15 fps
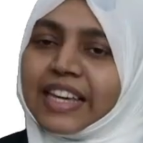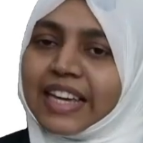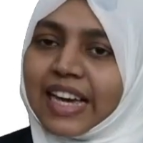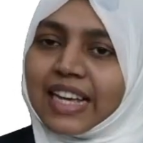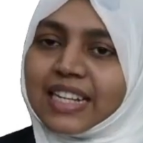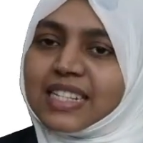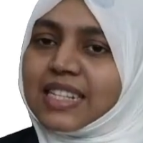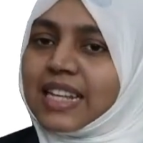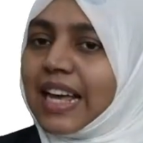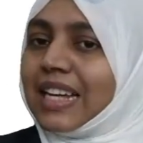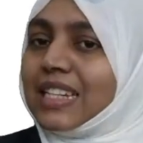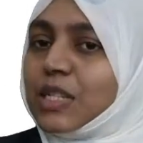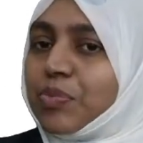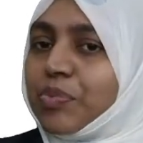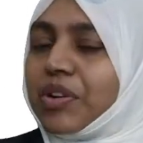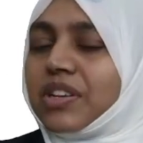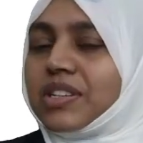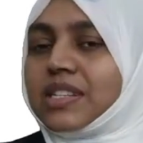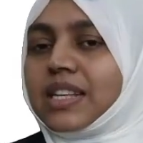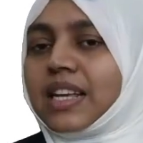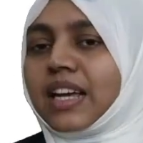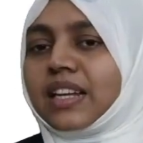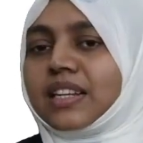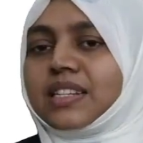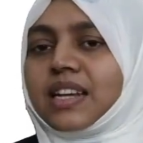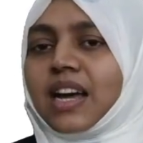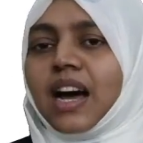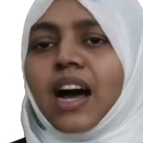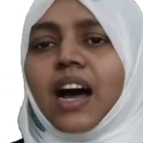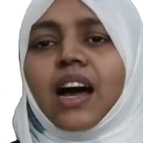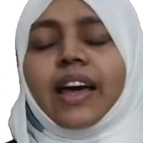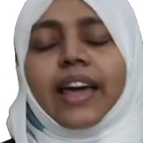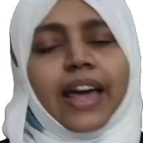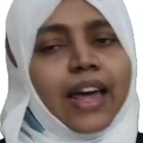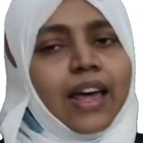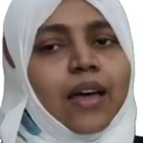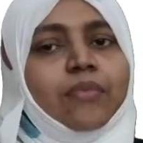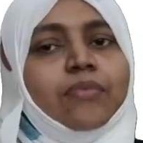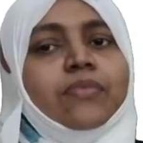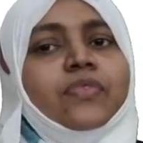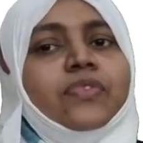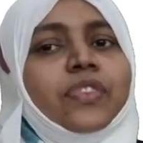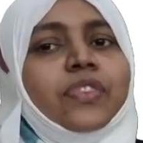Yes, at present I am